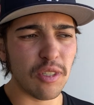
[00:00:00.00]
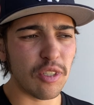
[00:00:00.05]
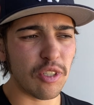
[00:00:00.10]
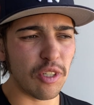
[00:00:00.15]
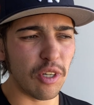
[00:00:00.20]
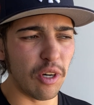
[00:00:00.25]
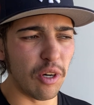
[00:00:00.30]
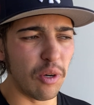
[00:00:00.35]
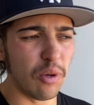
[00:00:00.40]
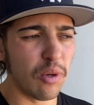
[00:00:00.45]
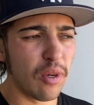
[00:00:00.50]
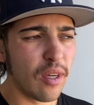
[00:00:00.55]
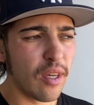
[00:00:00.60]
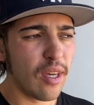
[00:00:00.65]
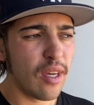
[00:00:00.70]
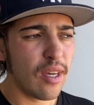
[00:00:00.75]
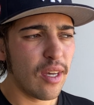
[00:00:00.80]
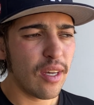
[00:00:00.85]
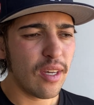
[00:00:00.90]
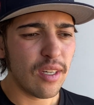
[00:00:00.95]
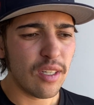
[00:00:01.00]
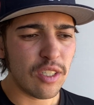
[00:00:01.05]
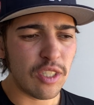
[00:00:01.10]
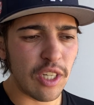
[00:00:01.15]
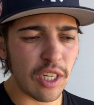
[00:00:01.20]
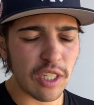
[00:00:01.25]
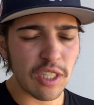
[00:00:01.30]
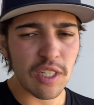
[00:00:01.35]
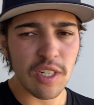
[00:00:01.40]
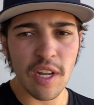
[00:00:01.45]
So
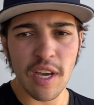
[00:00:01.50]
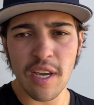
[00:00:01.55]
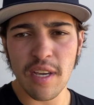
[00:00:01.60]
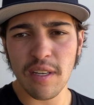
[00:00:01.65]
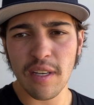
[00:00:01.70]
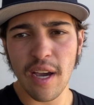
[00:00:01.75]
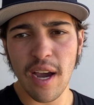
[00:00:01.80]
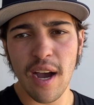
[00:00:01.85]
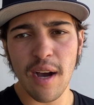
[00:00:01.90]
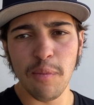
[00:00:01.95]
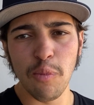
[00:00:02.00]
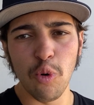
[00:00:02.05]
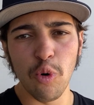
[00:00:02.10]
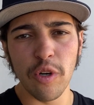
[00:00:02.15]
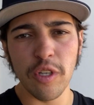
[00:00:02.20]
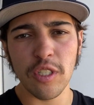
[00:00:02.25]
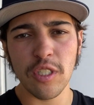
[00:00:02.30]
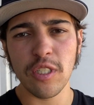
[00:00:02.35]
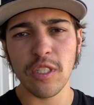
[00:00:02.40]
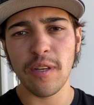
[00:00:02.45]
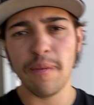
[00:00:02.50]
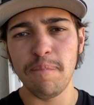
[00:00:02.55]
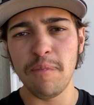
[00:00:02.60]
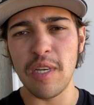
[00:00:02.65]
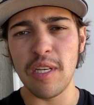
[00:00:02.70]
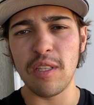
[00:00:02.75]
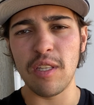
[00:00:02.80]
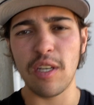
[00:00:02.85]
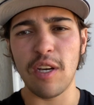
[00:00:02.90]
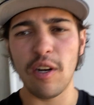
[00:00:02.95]
6-8 Cowboys
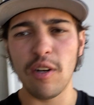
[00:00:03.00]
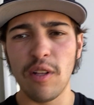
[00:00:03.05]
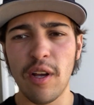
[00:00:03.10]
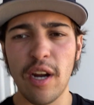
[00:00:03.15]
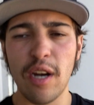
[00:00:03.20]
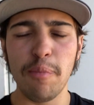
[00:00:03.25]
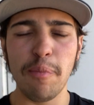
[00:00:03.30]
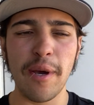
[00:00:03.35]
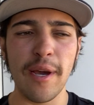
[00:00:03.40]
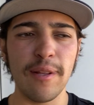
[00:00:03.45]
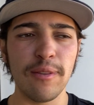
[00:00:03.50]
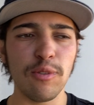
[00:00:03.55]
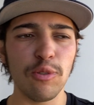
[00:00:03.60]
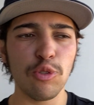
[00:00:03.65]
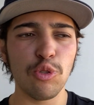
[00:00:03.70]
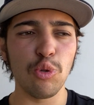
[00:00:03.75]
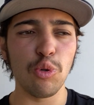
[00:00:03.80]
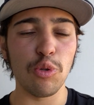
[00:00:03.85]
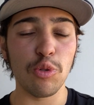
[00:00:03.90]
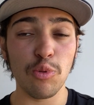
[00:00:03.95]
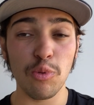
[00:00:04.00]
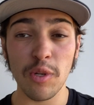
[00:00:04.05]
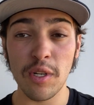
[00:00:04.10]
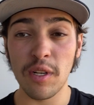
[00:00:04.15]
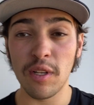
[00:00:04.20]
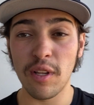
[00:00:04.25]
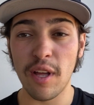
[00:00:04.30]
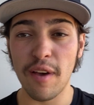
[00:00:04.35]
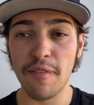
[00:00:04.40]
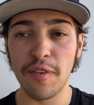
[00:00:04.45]
beat the Carolina Panthers, who are
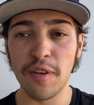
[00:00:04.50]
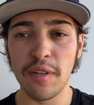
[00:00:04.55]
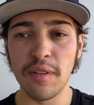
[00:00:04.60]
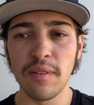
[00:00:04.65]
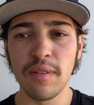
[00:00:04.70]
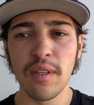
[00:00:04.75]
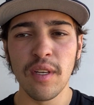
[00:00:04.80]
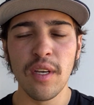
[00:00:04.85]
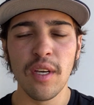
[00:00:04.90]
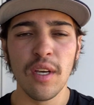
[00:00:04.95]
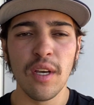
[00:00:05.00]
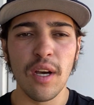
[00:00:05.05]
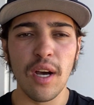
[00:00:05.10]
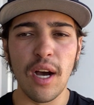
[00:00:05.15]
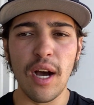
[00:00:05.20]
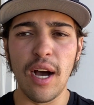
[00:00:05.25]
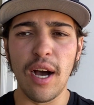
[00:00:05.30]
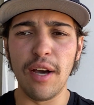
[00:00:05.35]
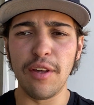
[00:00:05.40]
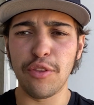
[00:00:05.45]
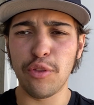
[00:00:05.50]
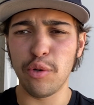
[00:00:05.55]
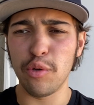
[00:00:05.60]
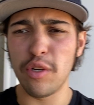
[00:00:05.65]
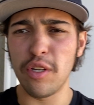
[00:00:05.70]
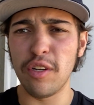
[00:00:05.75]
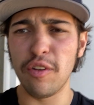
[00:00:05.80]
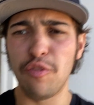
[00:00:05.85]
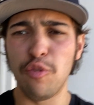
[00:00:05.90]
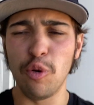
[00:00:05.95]
3-11,
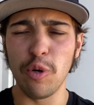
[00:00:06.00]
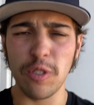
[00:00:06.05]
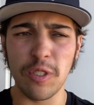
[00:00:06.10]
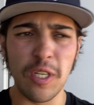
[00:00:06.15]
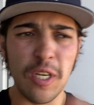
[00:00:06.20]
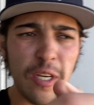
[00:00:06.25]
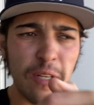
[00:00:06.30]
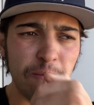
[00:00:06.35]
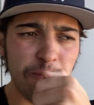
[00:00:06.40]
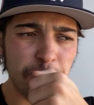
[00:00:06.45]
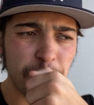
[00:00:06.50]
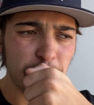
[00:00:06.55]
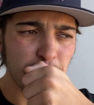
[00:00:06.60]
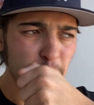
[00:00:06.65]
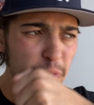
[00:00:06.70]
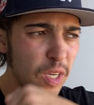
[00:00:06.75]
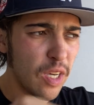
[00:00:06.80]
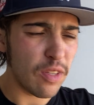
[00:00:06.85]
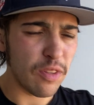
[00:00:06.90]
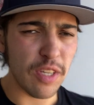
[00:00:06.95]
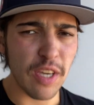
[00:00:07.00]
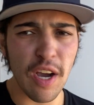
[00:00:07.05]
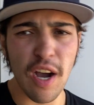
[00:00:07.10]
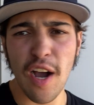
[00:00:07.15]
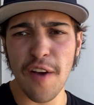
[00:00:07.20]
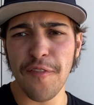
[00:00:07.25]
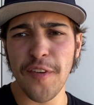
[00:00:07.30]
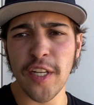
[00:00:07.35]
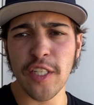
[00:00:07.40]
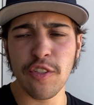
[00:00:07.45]
30-14. The
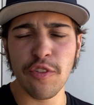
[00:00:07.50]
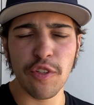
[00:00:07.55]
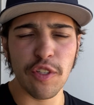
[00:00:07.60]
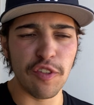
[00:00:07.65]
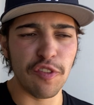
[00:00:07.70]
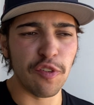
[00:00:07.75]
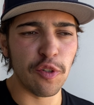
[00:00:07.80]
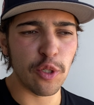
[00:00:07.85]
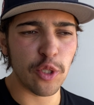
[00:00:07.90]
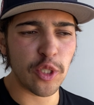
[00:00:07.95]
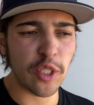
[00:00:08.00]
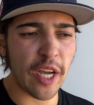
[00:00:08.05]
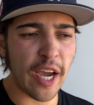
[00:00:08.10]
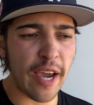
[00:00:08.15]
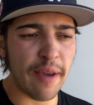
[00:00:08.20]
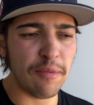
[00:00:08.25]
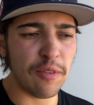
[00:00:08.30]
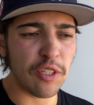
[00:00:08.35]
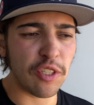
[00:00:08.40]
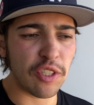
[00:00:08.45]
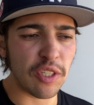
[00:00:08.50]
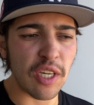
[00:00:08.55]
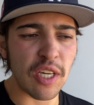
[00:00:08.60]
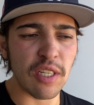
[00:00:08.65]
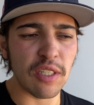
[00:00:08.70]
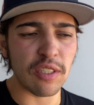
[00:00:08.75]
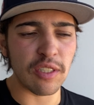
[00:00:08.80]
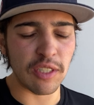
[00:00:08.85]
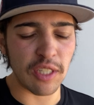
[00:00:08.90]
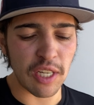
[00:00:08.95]
offense for the first time this
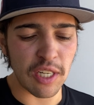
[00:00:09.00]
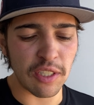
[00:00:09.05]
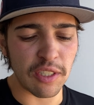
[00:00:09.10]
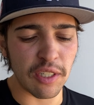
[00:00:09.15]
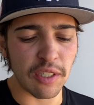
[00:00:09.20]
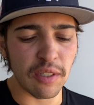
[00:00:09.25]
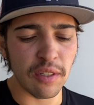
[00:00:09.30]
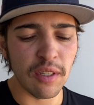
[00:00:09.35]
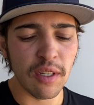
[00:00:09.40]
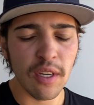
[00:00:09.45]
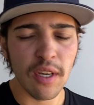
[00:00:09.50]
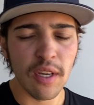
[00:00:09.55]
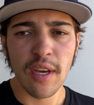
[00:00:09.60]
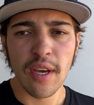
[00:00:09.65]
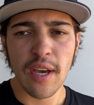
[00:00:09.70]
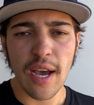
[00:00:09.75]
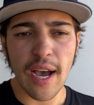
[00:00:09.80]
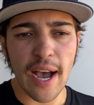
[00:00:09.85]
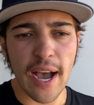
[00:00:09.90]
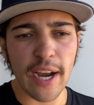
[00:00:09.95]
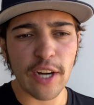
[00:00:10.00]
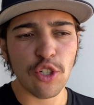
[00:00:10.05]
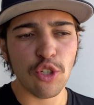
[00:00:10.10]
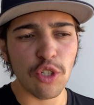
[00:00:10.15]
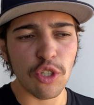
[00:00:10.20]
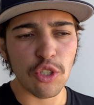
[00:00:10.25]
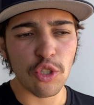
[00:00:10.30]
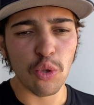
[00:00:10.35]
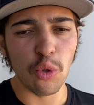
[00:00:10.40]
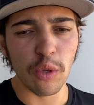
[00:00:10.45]
season
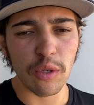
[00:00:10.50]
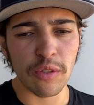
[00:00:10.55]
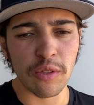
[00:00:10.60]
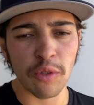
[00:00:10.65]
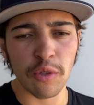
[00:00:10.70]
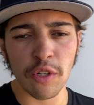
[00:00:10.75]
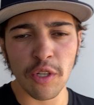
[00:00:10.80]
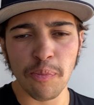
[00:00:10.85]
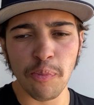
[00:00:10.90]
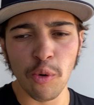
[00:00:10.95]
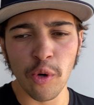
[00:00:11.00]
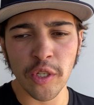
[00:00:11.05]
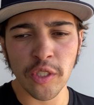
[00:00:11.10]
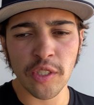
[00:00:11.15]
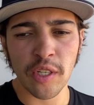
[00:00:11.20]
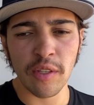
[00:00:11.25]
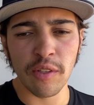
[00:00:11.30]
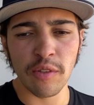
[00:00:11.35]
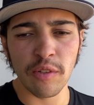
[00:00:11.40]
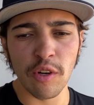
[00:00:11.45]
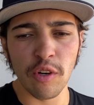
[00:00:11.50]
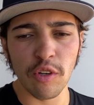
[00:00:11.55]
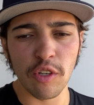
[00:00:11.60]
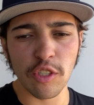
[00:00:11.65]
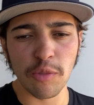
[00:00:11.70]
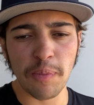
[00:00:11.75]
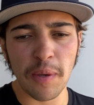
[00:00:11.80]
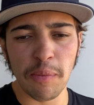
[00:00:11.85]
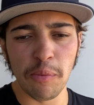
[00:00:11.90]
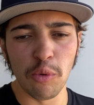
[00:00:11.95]
actually scored 30 points on their own, because
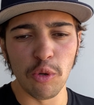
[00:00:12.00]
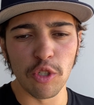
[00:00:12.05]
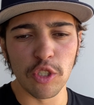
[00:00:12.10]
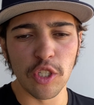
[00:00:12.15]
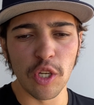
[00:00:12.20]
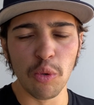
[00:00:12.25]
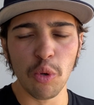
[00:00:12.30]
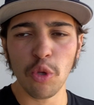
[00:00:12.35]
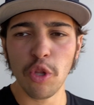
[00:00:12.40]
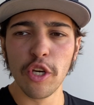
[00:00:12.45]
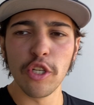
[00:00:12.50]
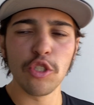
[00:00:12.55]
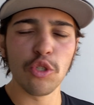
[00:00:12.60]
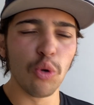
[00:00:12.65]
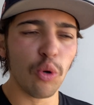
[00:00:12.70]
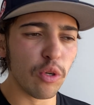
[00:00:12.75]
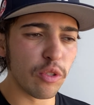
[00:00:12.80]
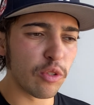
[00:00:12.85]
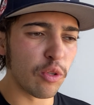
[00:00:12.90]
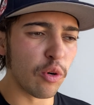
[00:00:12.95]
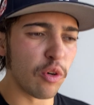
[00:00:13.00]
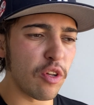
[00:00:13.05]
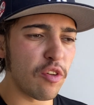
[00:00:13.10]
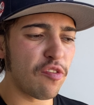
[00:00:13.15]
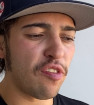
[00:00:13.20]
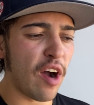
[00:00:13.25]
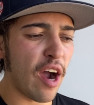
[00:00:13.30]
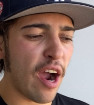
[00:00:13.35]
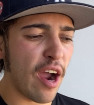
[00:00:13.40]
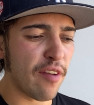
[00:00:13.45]
people will say, well, they scored
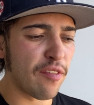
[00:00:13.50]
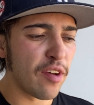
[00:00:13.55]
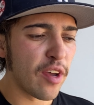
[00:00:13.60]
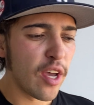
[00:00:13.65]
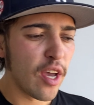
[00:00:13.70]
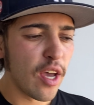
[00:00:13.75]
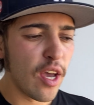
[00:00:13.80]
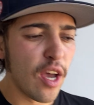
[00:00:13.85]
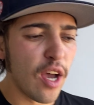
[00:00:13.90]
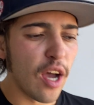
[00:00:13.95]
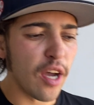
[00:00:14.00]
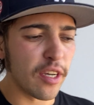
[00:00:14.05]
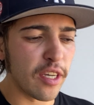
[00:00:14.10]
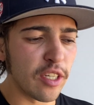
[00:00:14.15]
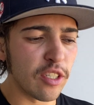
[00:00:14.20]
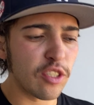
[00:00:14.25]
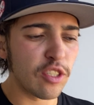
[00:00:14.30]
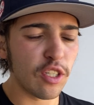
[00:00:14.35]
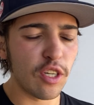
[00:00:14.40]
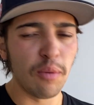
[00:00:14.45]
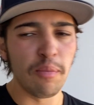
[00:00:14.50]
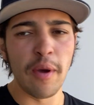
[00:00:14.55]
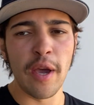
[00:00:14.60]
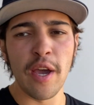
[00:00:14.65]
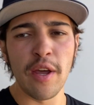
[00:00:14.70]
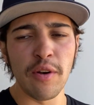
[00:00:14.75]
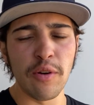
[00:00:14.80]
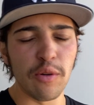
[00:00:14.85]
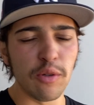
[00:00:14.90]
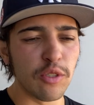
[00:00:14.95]
35 against the
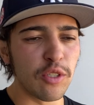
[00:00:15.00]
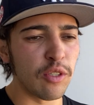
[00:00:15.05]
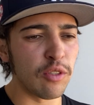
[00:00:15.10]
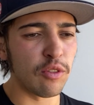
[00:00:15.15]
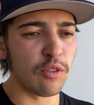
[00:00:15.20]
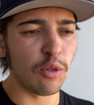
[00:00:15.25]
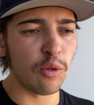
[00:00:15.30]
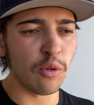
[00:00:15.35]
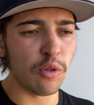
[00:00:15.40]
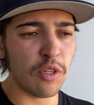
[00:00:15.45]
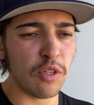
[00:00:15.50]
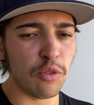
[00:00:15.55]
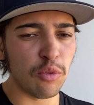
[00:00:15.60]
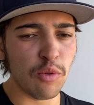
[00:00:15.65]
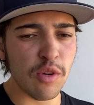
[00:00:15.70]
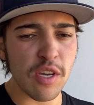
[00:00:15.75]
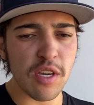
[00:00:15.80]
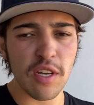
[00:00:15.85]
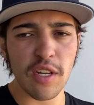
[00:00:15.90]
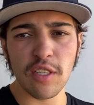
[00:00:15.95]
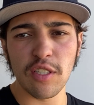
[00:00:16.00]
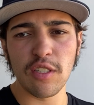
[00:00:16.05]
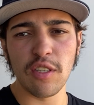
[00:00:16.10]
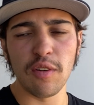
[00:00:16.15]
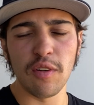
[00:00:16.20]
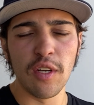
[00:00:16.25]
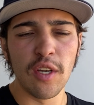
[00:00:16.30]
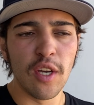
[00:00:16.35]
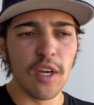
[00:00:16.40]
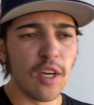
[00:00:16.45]
Commanders and 33 against
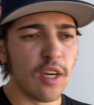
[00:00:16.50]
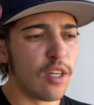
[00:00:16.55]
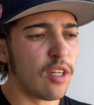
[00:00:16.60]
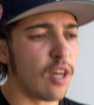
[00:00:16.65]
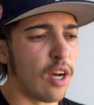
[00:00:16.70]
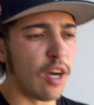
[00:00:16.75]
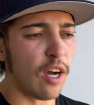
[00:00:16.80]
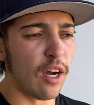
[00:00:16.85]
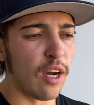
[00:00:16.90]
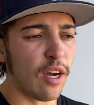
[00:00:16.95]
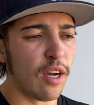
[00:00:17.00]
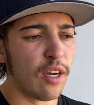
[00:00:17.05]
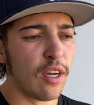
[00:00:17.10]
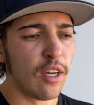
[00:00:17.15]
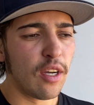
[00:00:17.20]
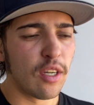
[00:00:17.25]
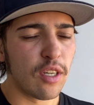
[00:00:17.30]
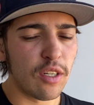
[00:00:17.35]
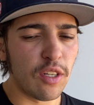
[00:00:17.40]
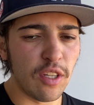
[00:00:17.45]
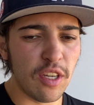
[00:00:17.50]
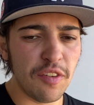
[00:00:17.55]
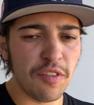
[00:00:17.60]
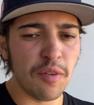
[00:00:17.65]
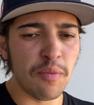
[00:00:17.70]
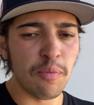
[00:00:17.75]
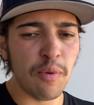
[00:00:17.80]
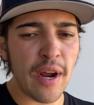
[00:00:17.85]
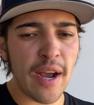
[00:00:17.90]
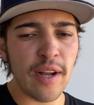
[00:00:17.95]
the
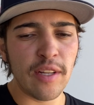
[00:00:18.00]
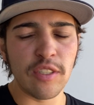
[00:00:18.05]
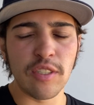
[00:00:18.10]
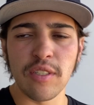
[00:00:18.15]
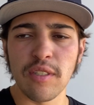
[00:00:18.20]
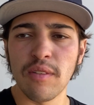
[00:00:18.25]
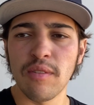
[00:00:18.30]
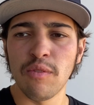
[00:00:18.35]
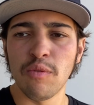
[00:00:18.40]
Cleveland Browns.